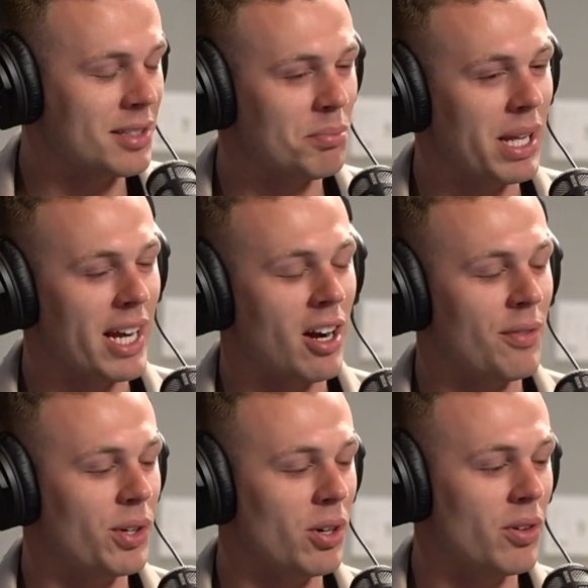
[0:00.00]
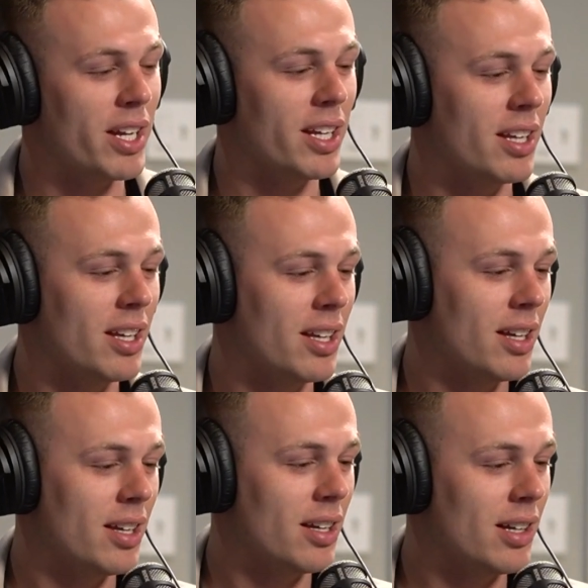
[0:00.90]
some black coffee already,
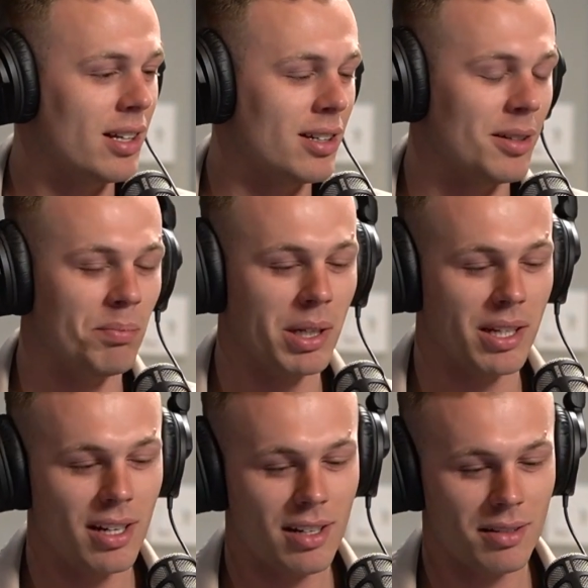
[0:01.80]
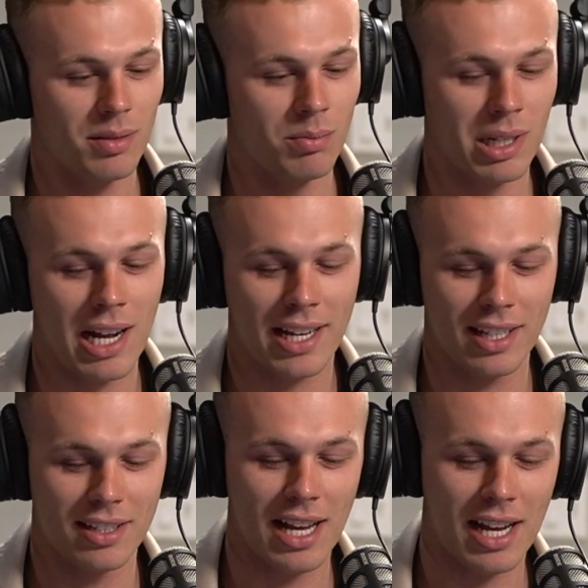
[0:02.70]
um, but but I
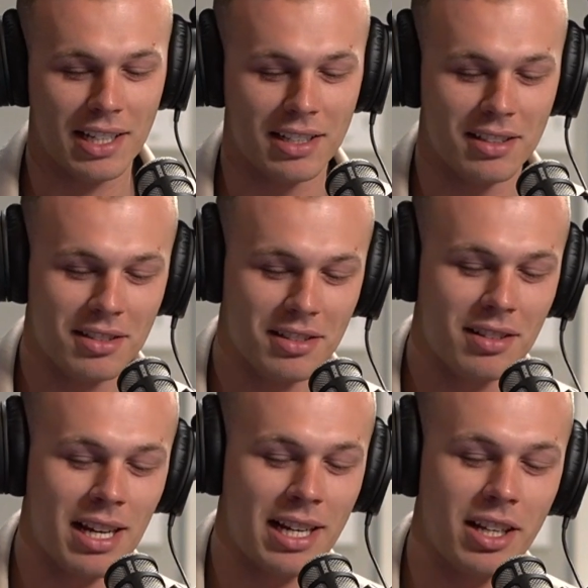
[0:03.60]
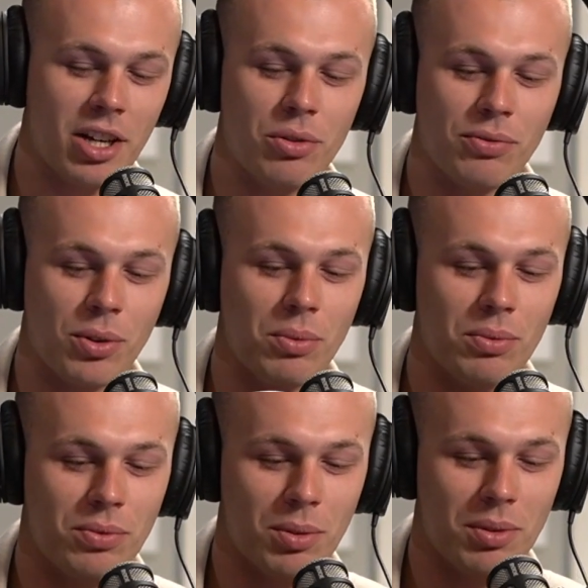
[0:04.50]
can I can I can go that's for, not,
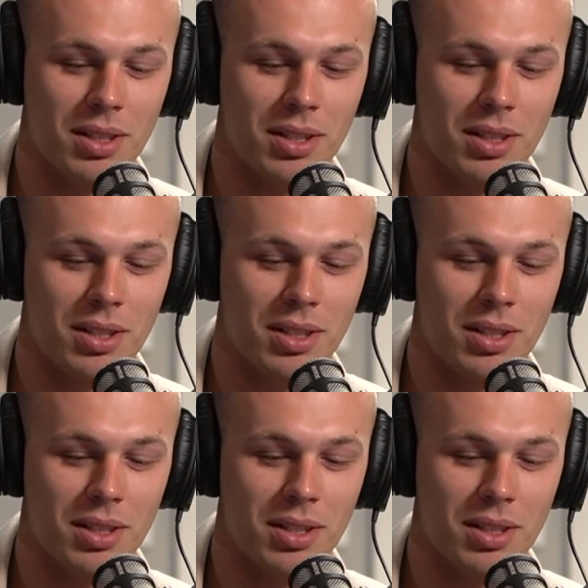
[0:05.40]
for, that's